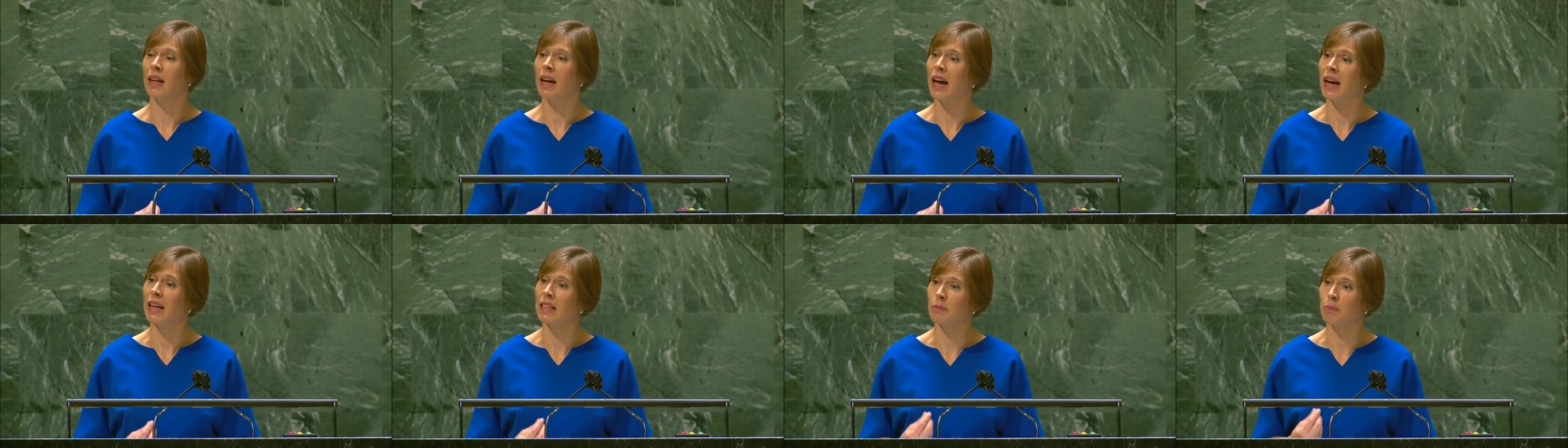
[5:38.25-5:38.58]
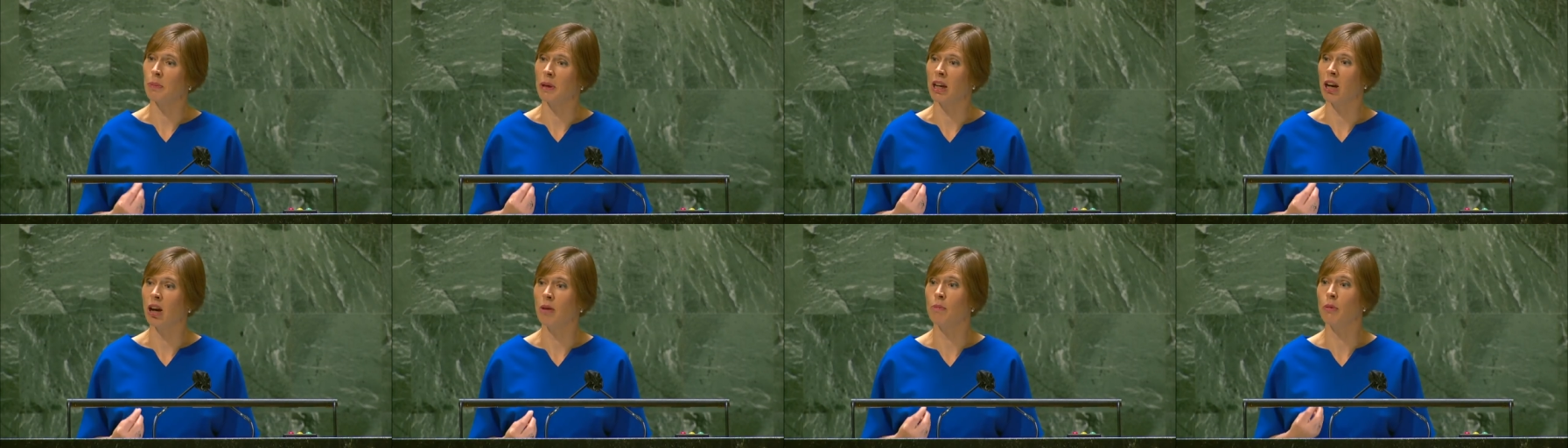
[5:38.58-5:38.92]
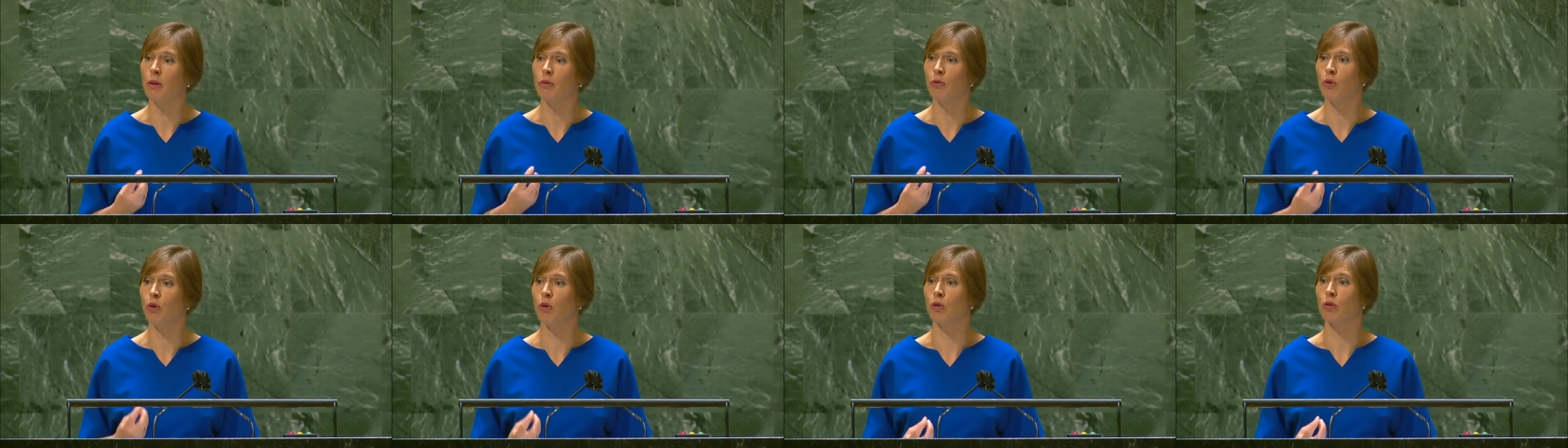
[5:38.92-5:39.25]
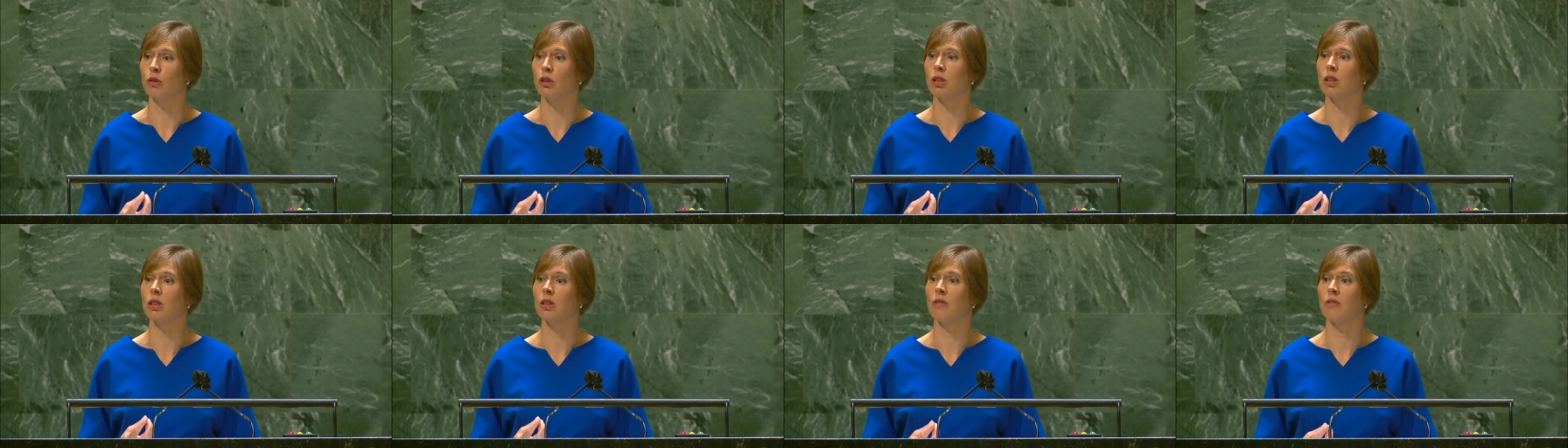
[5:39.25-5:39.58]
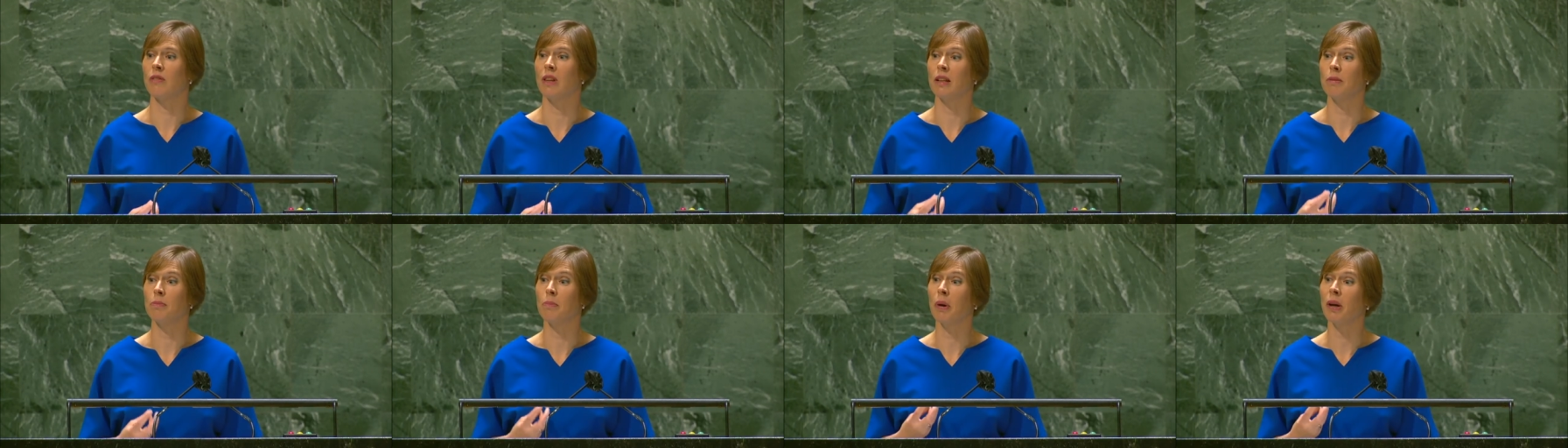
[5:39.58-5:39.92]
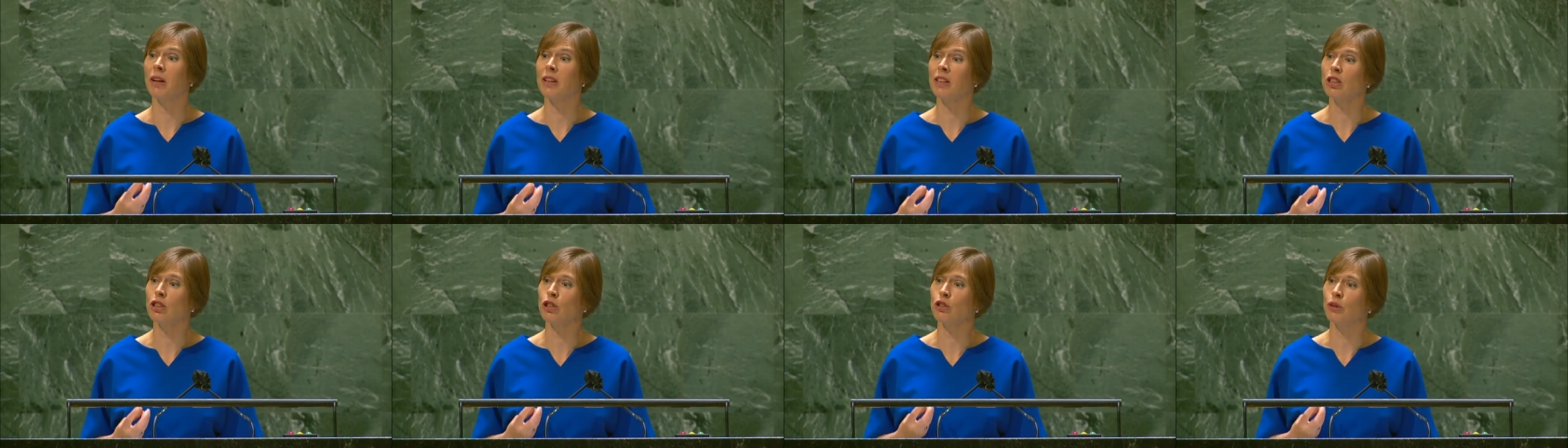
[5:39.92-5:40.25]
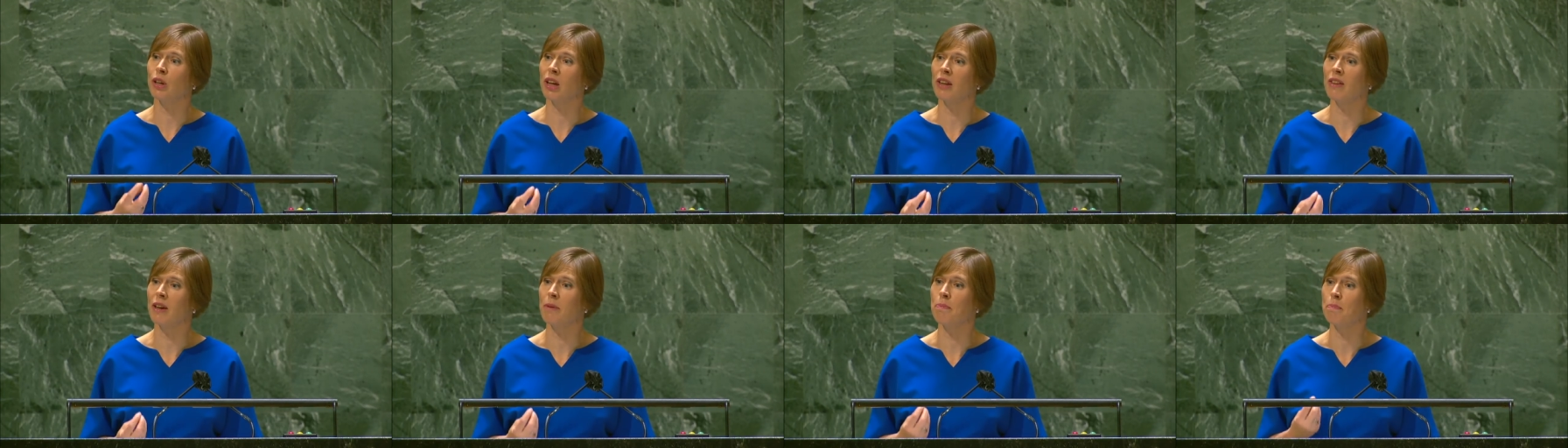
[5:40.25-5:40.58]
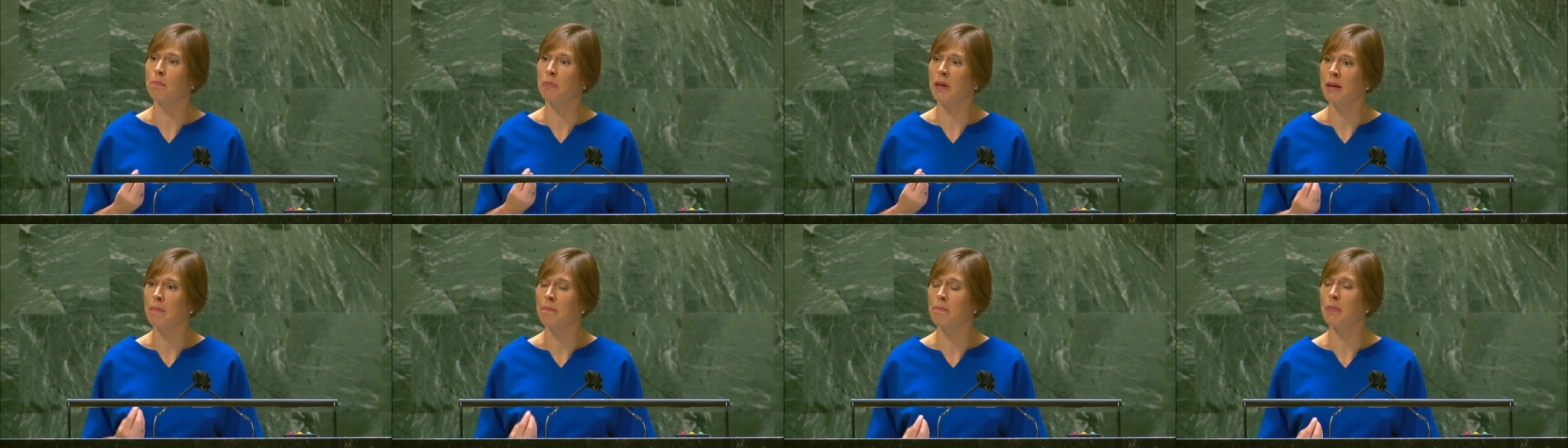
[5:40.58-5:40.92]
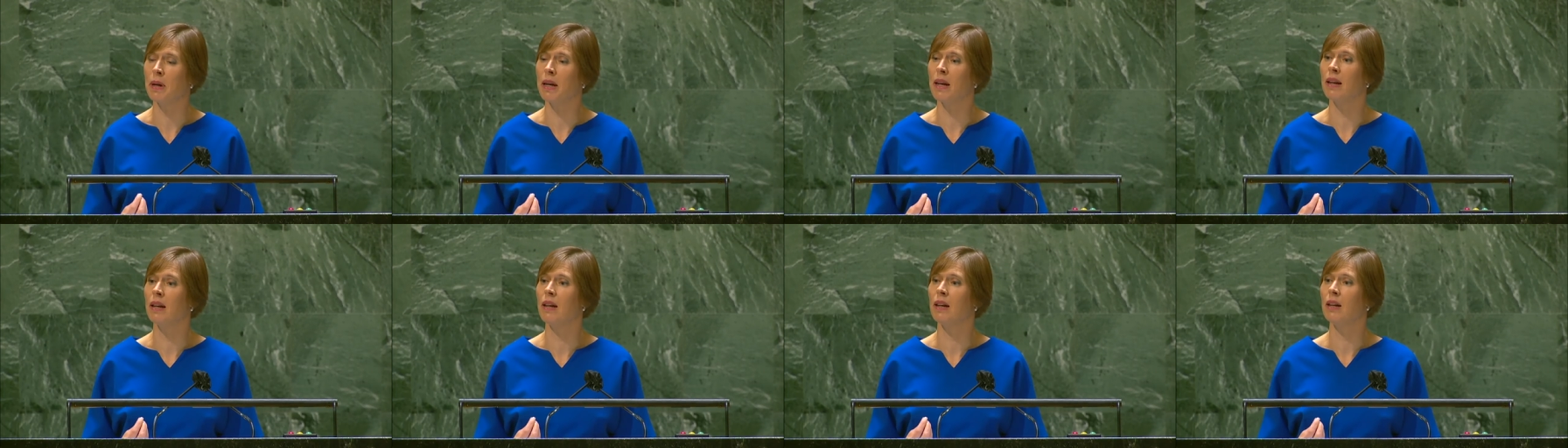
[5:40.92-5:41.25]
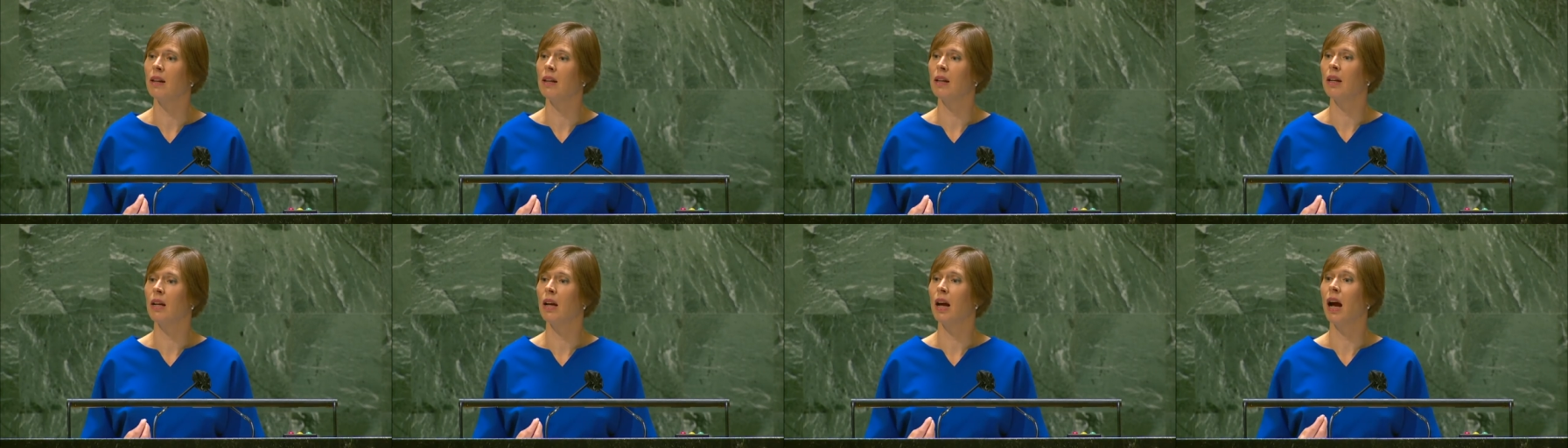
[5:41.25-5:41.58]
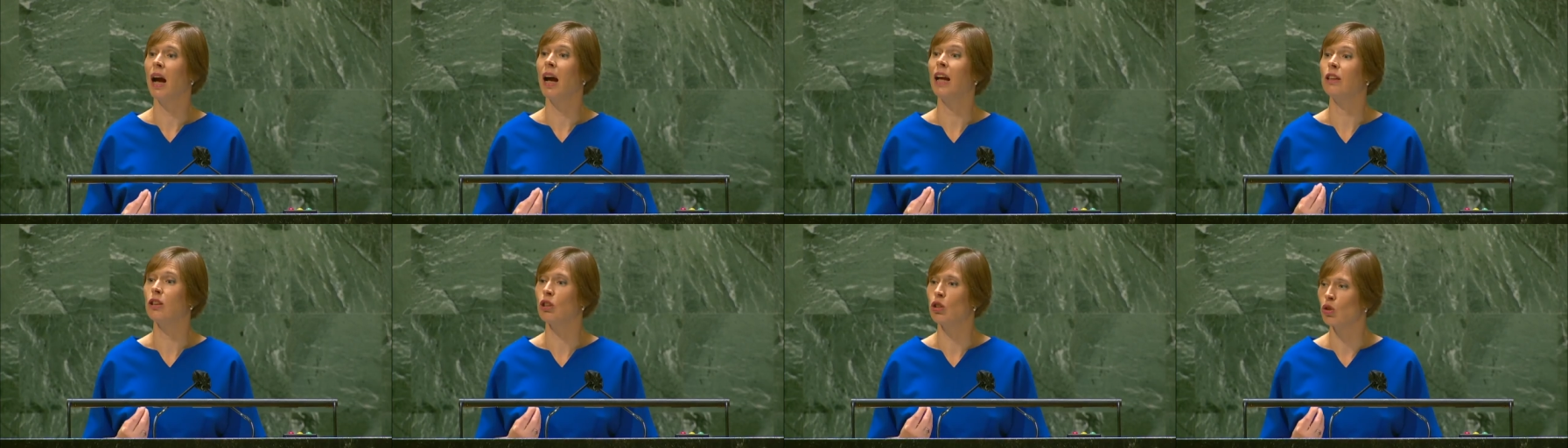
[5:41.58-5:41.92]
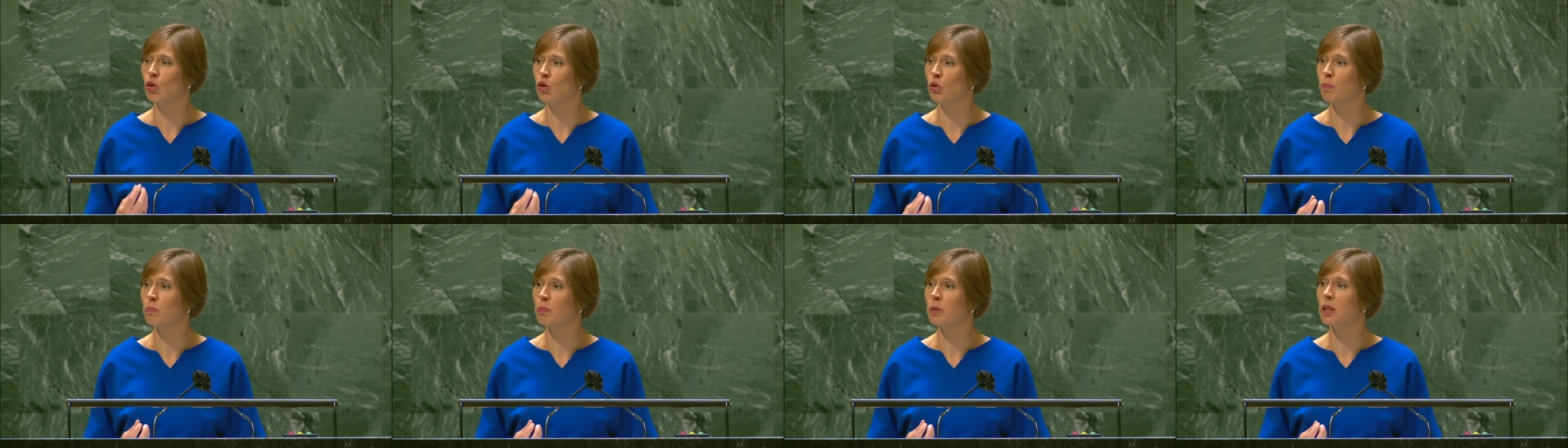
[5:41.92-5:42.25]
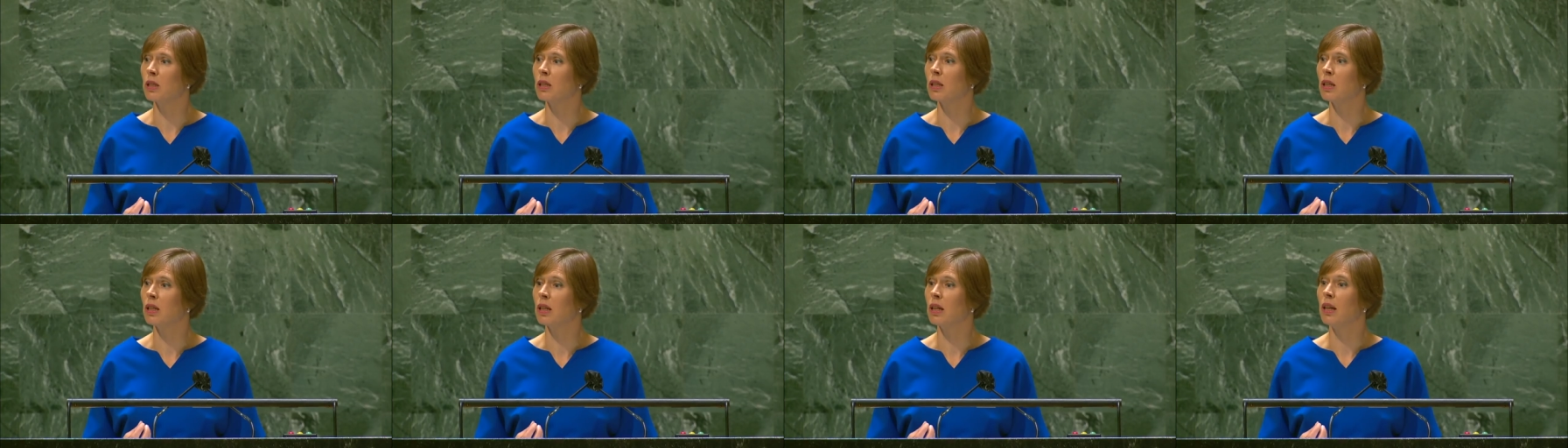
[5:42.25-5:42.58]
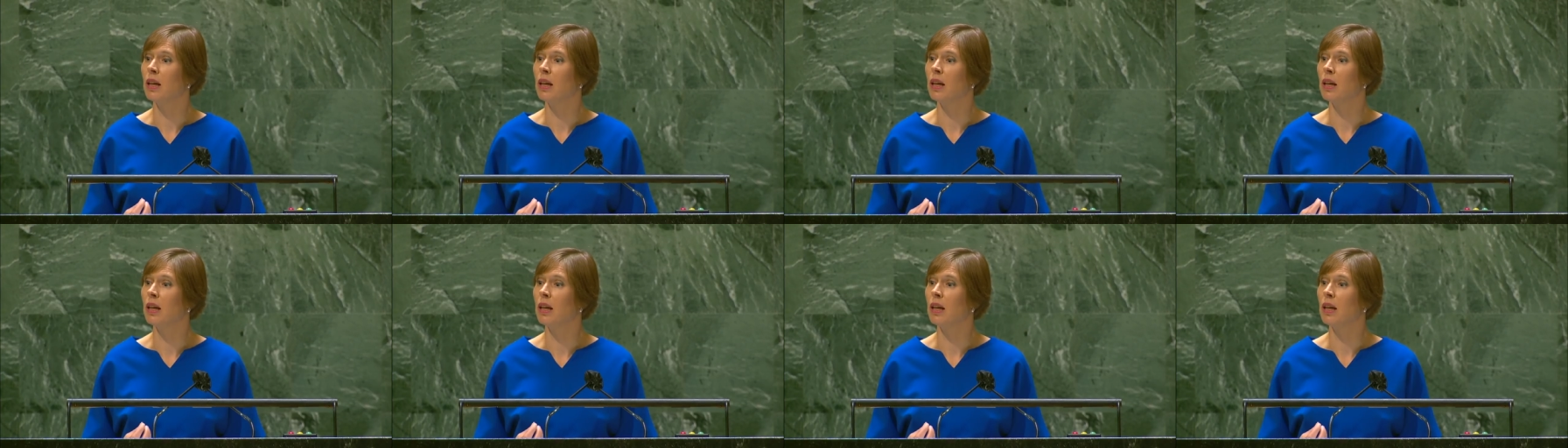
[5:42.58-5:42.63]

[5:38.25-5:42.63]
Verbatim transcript: has become a force that binds together people and groups